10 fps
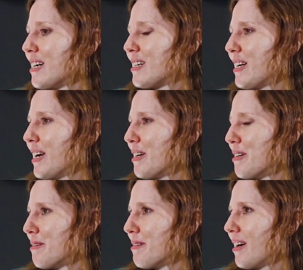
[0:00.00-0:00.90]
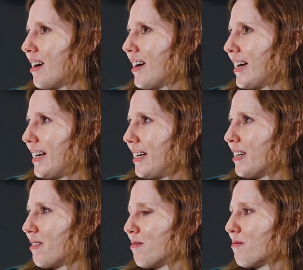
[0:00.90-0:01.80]
so I
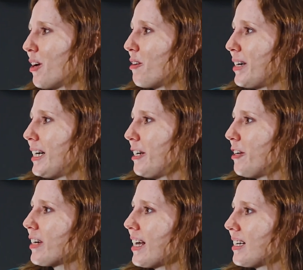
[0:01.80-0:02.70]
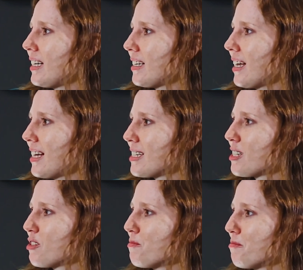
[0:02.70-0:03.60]
really look at it as
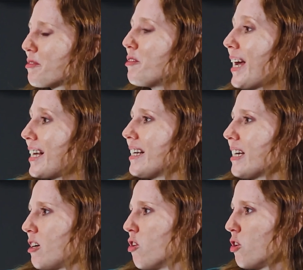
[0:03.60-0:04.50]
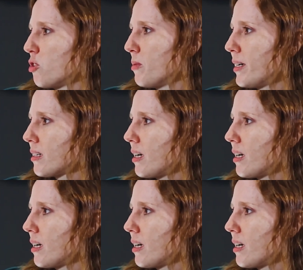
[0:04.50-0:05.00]
creating an artwork.